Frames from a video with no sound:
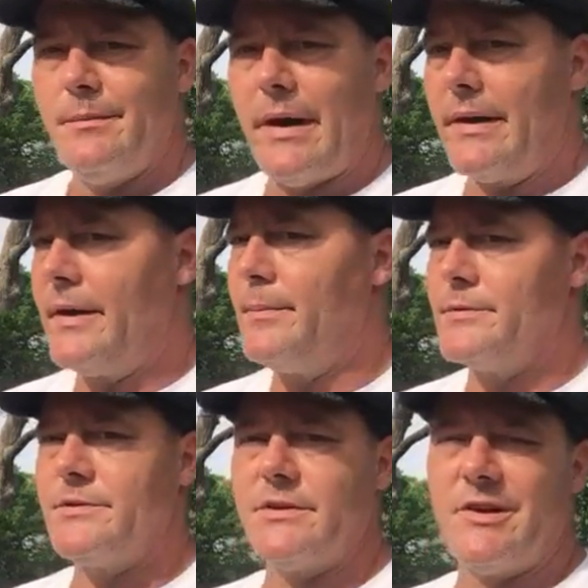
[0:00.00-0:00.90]
buy a
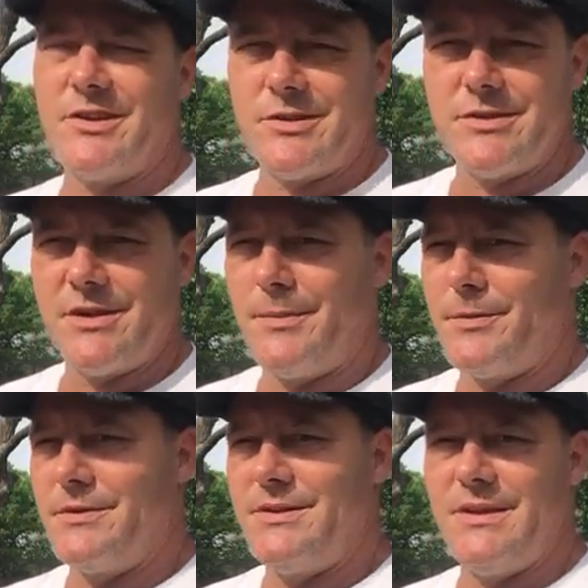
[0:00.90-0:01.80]
couple cigars, a
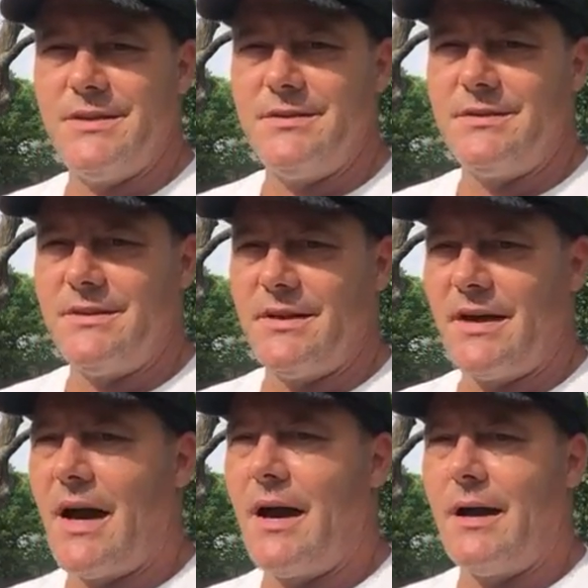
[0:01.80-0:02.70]
couple of tins, and a
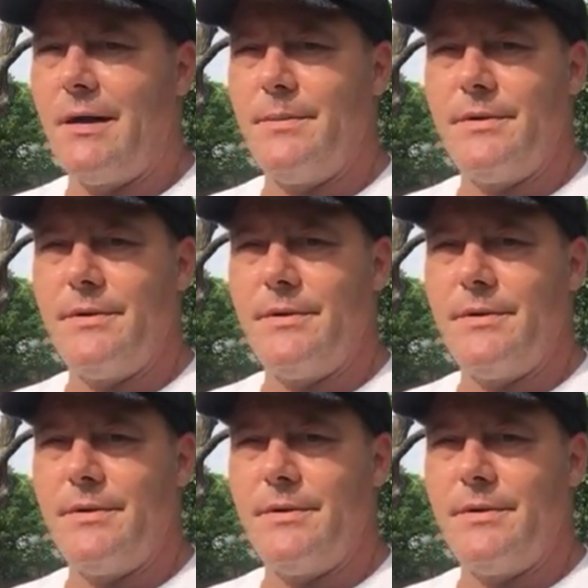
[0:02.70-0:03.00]
cob.